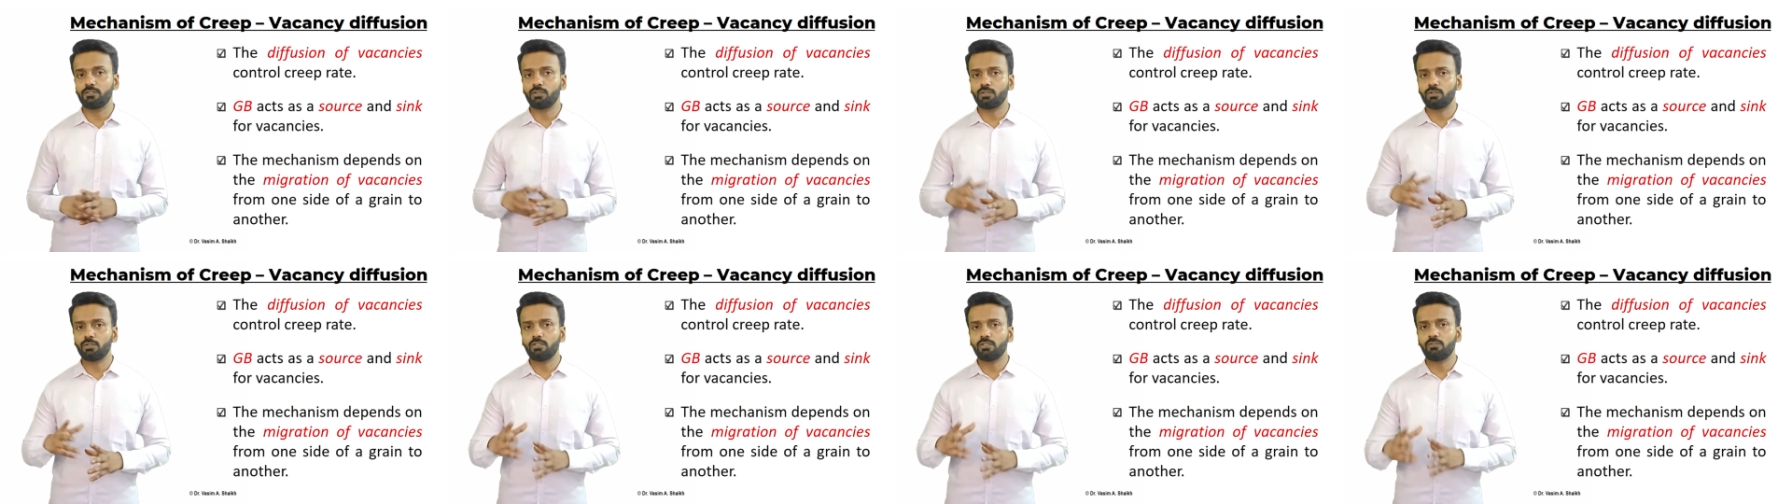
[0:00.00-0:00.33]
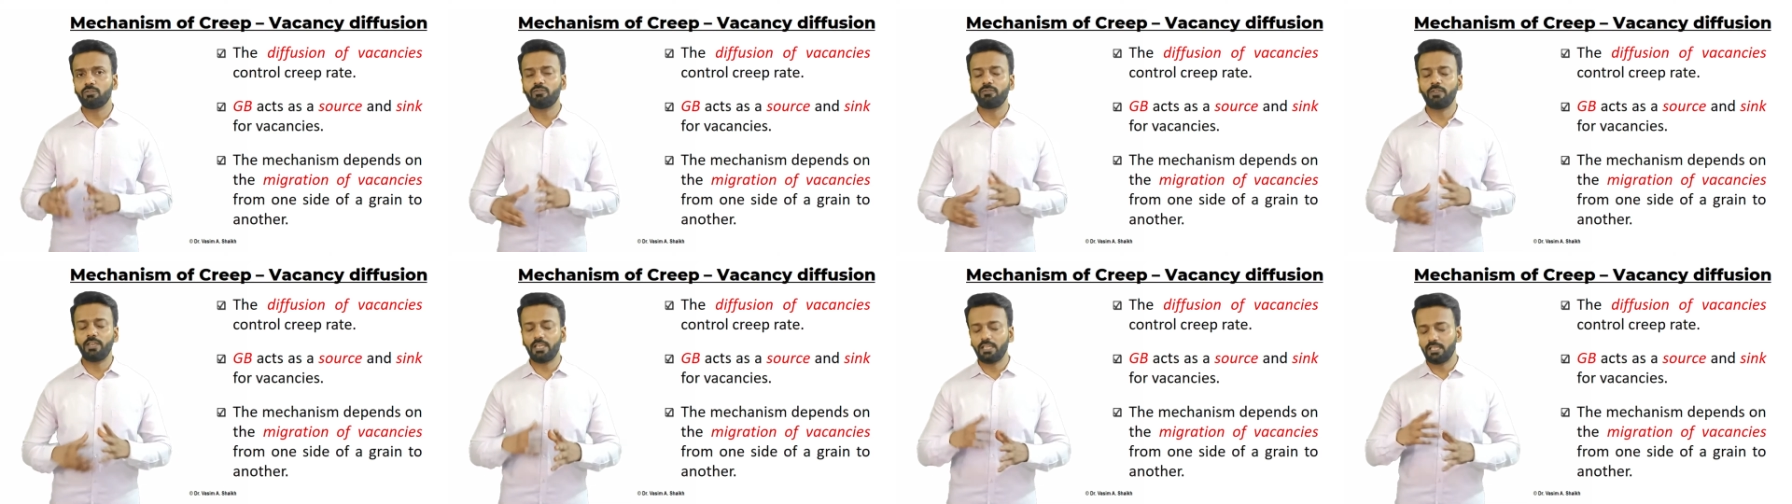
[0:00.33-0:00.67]
So the
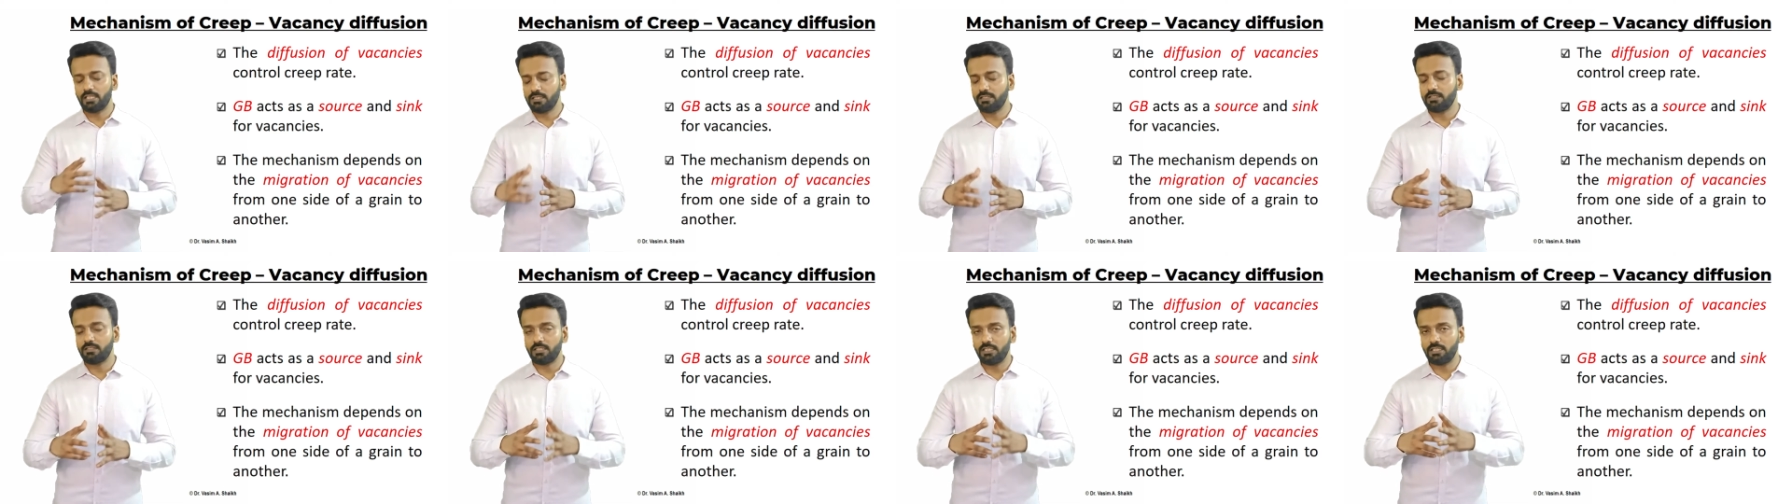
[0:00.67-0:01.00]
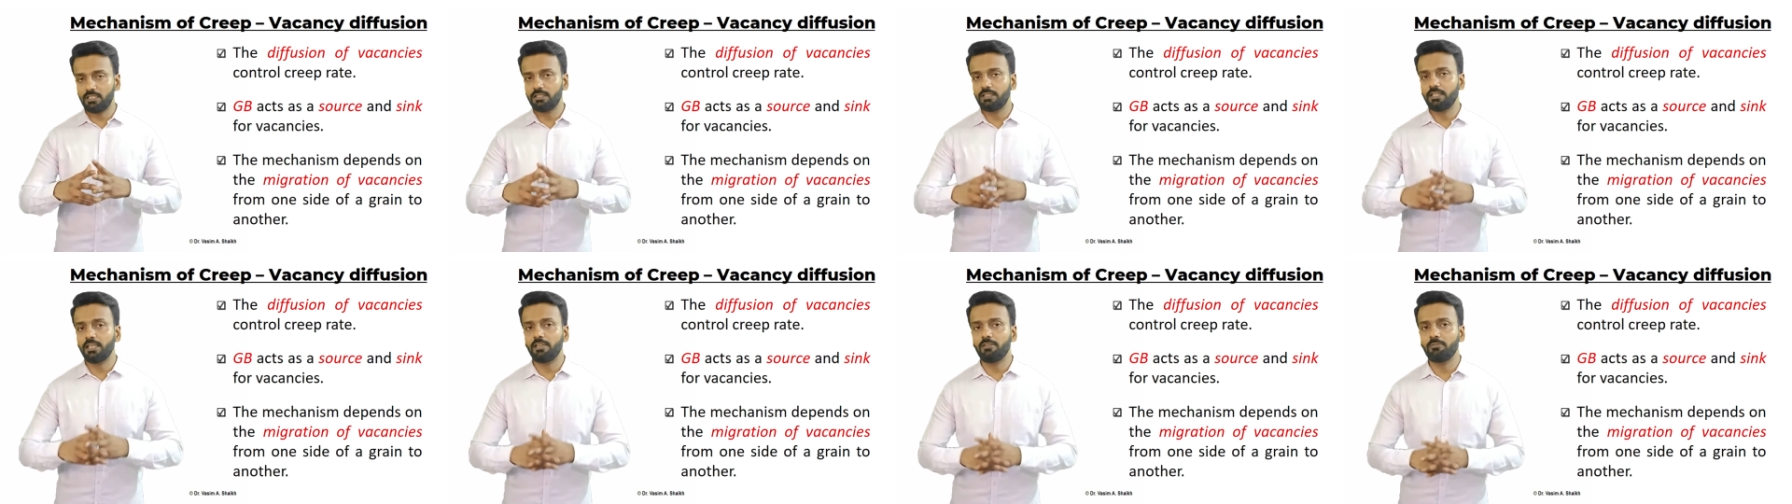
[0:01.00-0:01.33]

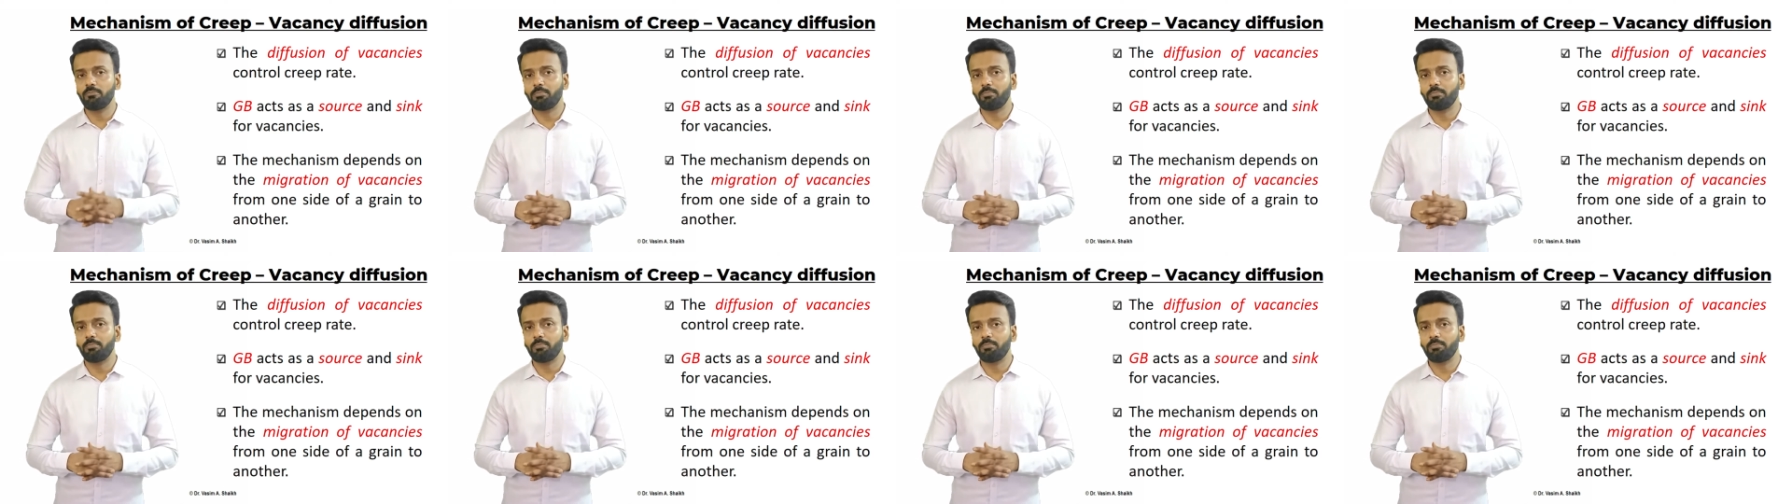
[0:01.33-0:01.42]
vacancy, they